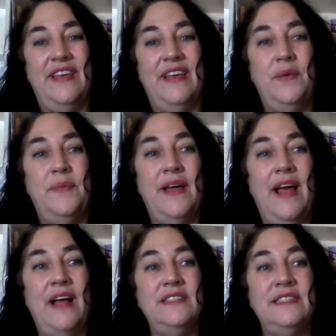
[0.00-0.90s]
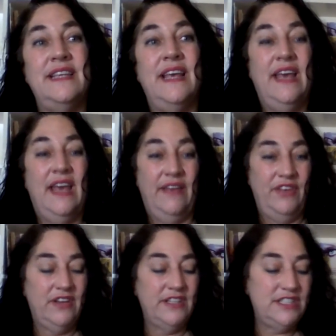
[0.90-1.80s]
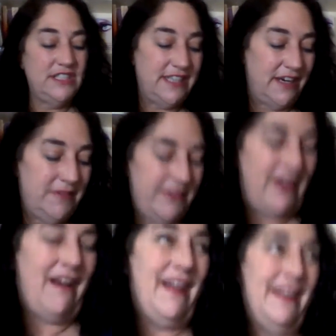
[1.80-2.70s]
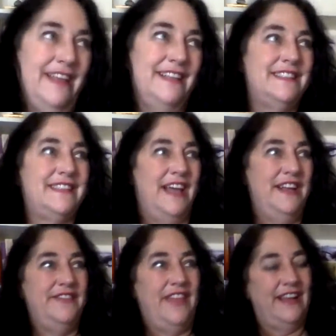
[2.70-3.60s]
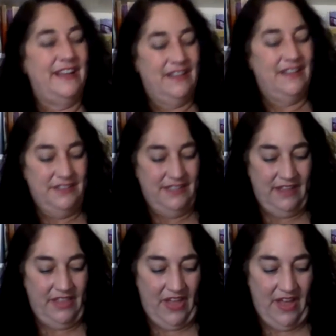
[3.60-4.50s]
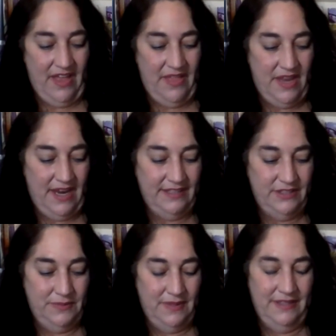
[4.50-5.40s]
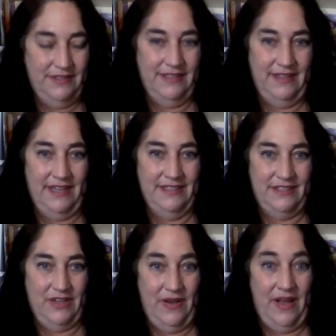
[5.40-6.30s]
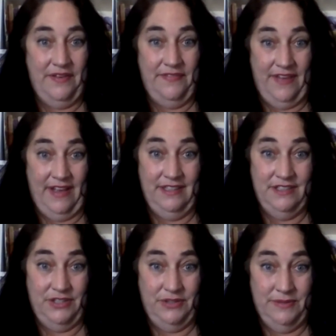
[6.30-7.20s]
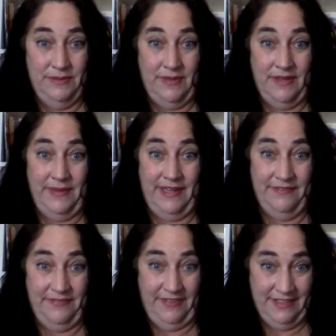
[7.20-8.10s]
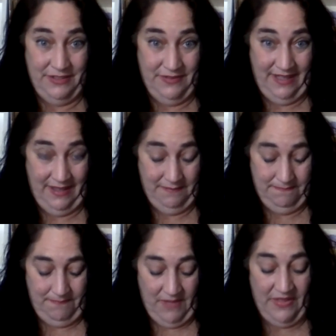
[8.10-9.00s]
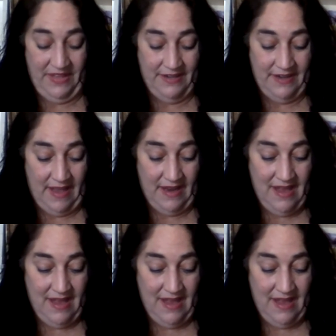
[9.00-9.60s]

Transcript: it. What else? If you could just share with our audience kind of like a closing thought, and then I do want you to let us know how to find you and where we can find you on the internet.